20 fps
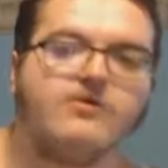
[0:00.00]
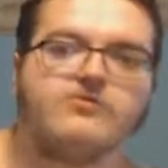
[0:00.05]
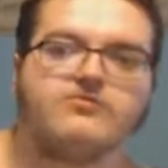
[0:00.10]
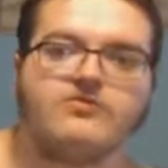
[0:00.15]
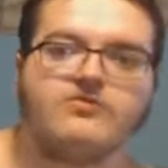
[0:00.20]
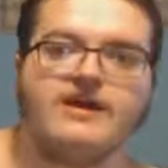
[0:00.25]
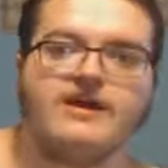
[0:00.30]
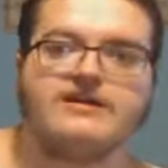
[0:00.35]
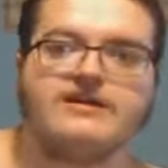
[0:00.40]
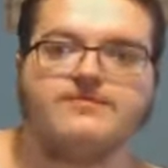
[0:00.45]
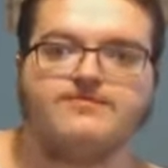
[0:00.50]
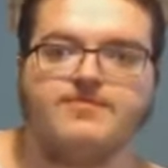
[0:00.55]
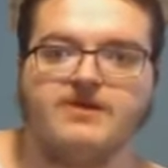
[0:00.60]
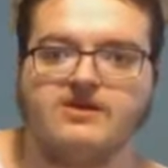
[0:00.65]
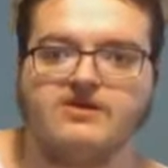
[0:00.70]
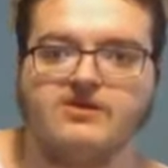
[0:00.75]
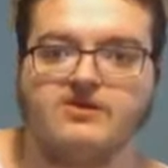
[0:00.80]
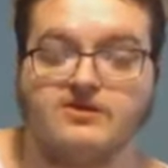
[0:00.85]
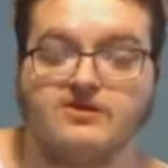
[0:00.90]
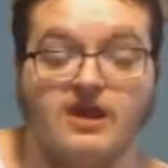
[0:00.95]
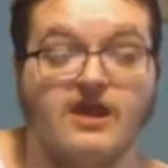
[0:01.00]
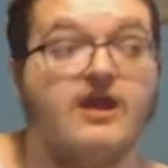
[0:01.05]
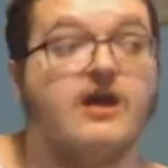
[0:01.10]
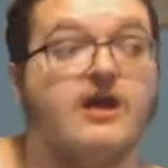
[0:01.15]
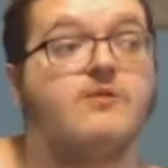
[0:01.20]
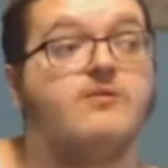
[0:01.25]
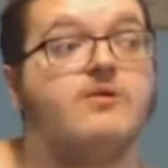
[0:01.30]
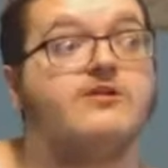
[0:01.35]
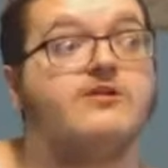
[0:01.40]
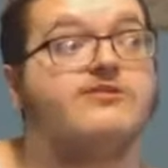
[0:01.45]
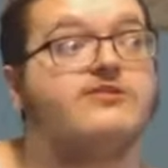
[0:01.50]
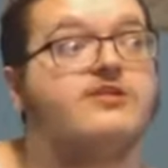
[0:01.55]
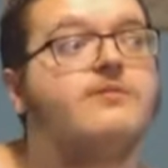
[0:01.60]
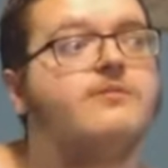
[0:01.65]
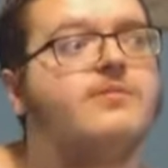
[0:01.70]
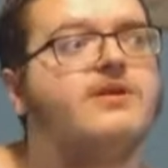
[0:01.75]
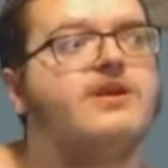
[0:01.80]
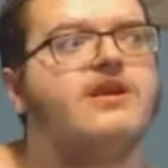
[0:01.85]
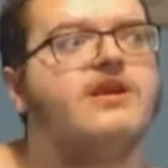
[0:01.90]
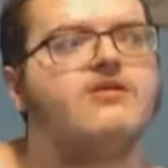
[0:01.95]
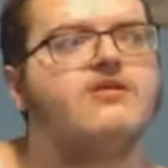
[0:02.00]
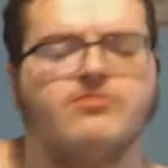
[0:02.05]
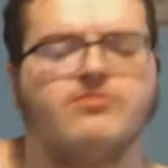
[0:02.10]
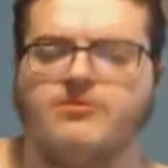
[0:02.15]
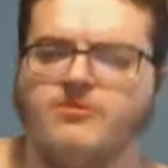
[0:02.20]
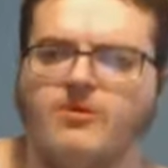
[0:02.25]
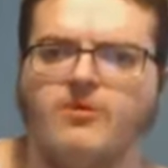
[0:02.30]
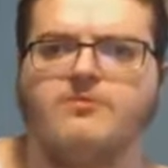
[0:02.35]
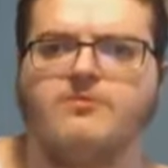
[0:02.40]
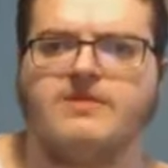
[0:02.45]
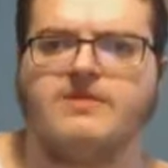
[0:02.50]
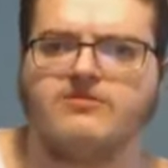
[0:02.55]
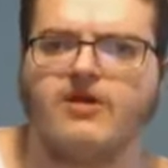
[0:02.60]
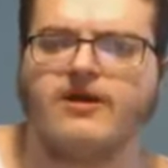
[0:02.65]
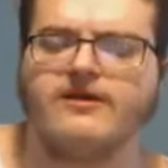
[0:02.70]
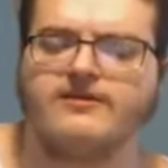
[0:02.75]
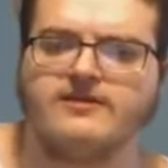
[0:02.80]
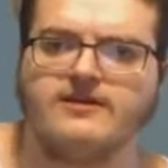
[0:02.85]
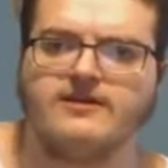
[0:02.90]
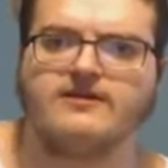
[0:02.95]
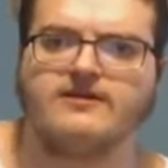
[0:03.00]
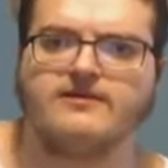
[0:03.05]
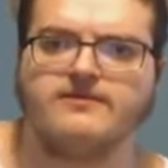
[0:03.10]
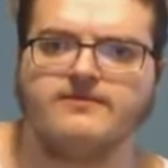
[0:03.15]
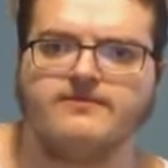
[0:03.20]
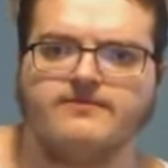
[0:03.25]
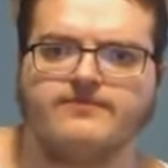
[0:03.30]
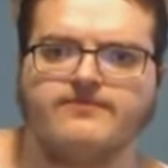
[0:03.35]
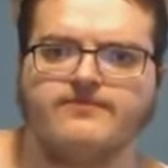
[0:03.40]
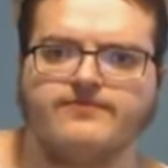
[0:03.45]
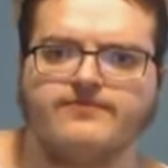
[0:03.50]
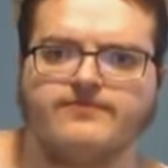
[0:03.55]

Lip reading: won't write because, somebody else won't want me writing it.